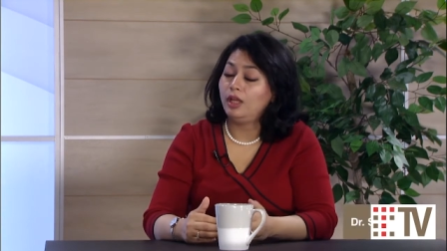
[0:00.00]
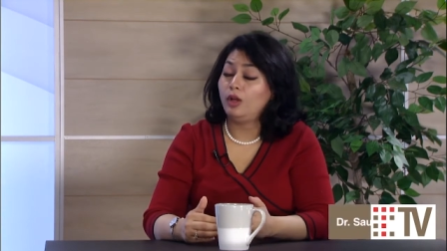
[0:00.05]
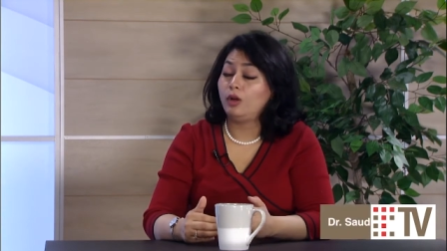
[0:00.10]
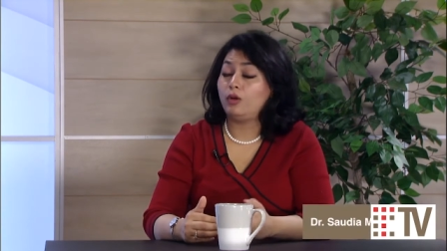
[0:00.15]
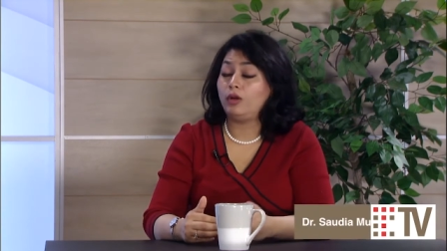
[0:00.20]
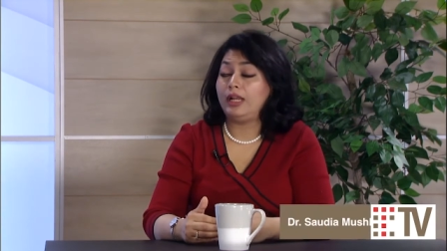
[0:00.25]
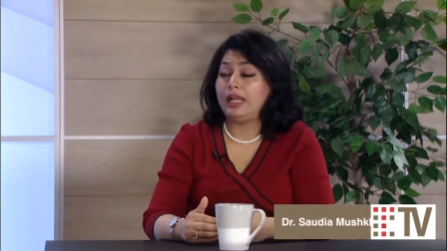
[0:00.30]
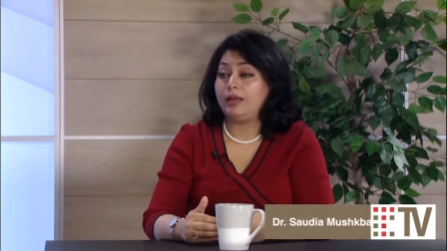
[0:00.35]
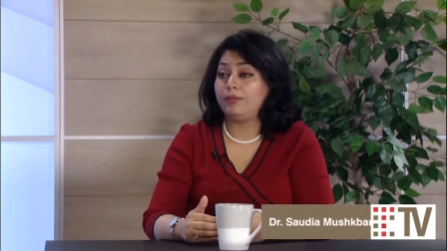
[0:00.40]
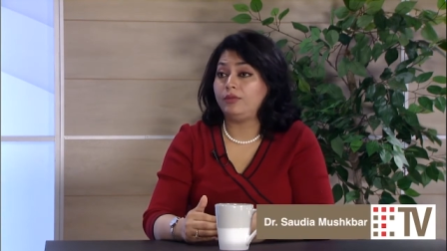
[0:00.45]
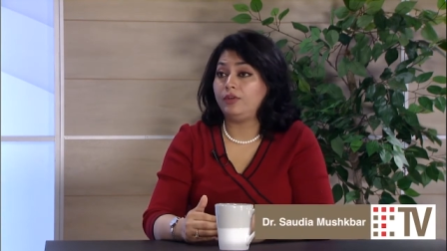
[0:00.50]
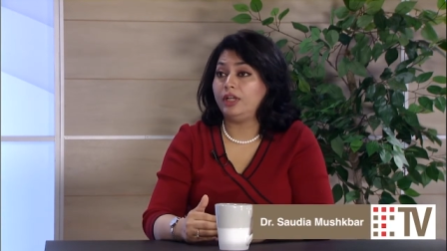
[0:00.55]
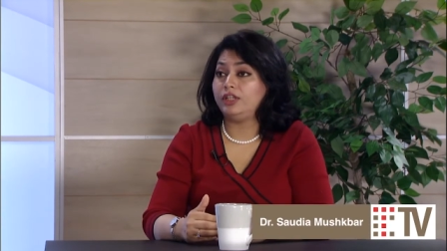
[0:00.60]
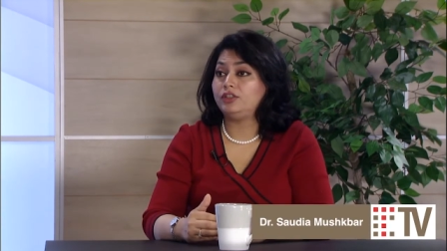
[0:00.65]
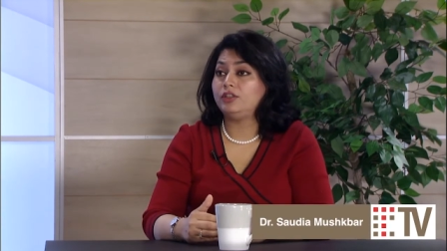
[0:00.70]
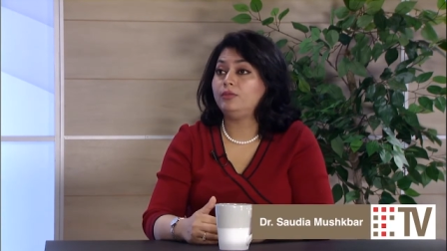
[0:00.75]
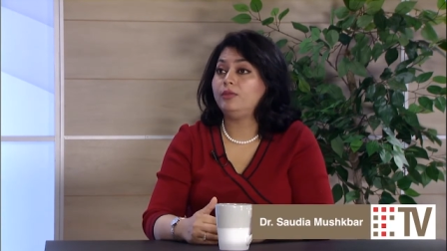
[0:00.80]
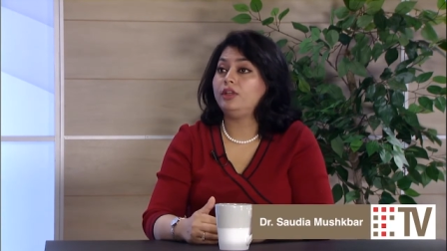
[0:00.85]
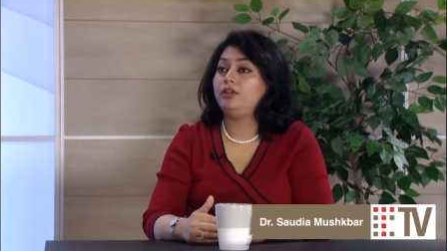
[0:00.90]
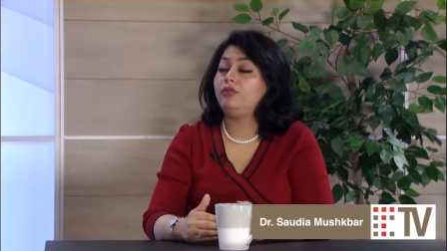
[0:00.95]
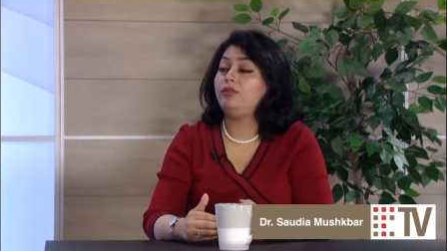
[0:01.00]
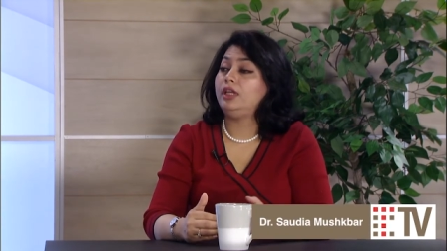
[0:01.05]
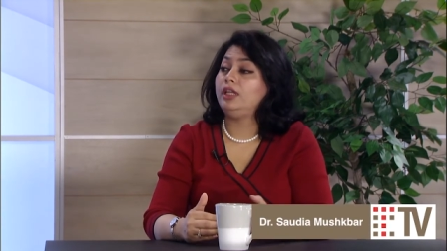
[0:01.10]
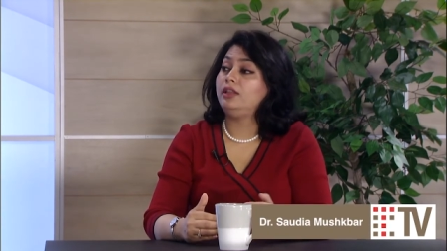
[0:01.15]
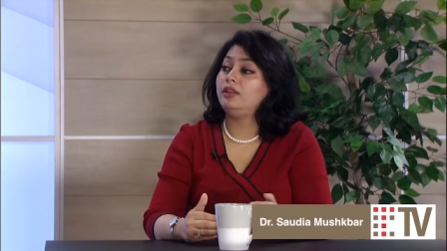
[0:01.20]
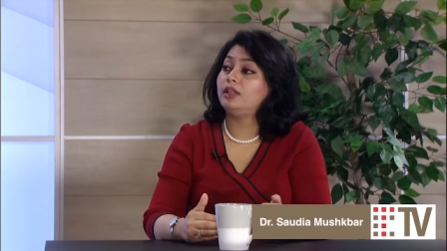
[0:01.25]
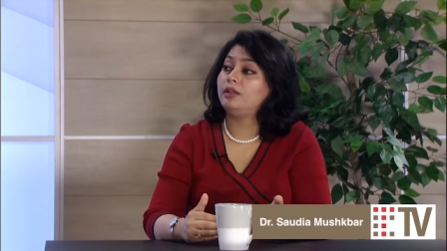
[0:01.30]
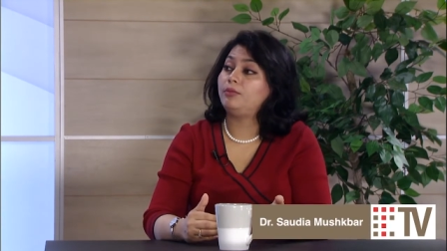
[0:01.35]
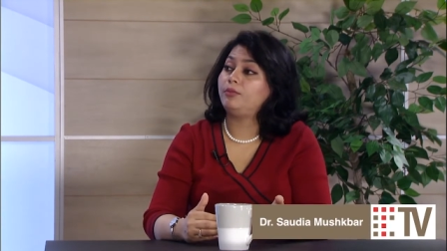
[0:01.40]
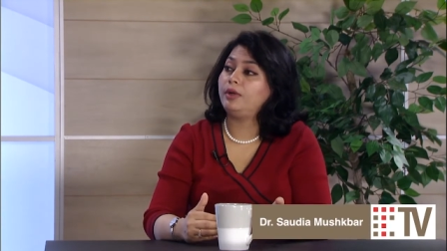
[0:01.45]
collaboration
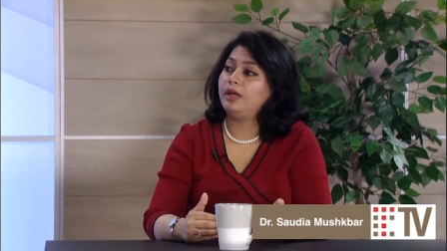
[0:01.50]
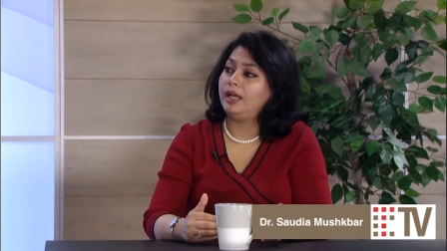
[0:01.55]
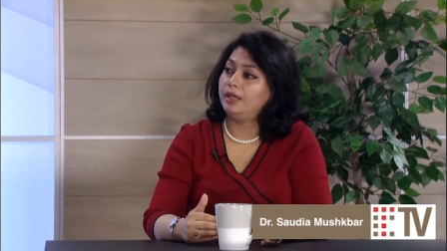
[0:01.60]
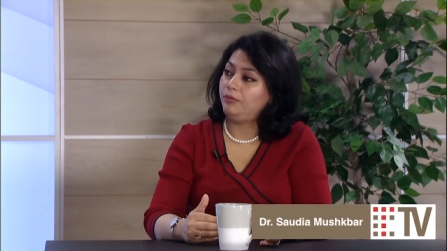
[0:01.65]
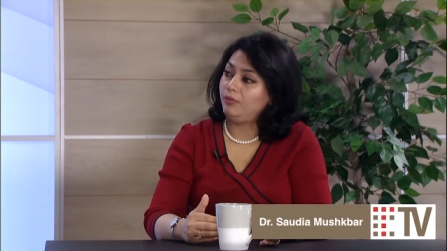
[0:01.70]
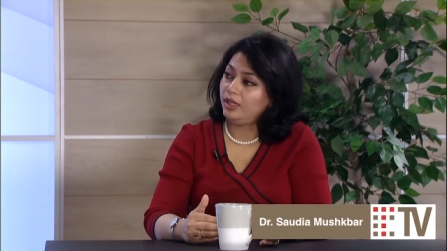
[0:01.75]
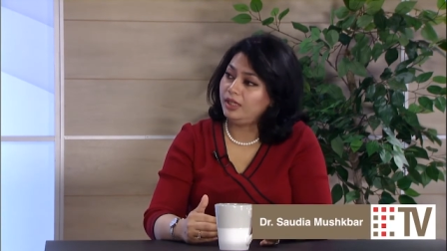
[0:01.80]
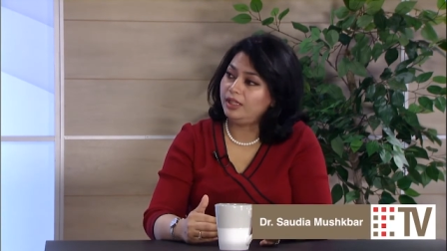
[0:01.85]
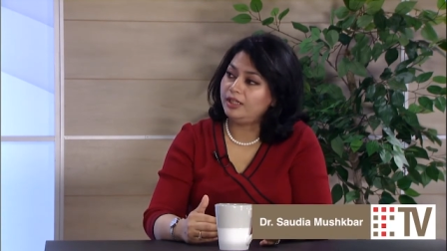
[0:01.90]
between the primary